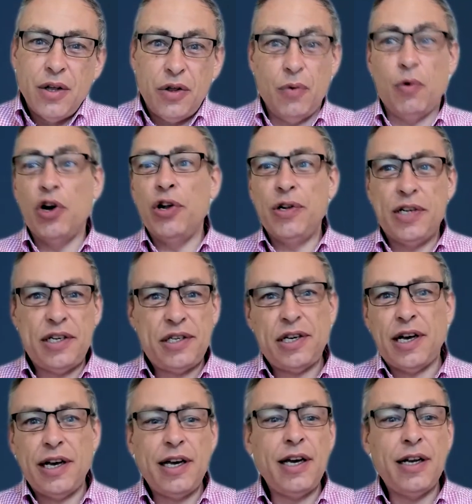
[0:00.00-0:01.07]
the world is
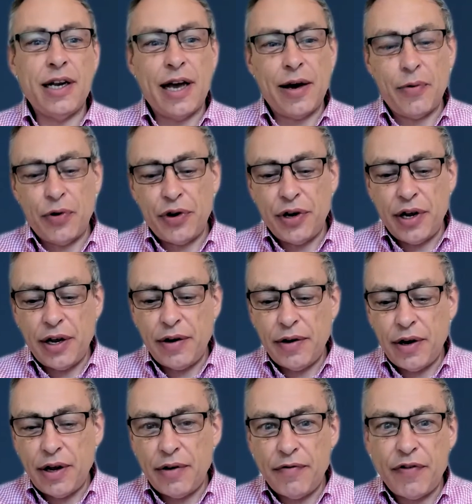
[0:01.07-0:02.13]
taking now,
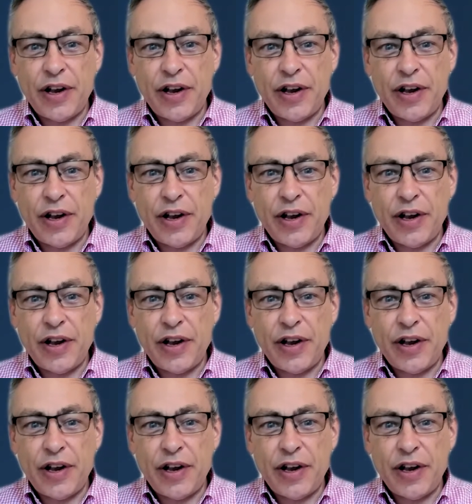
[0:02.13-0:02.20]
and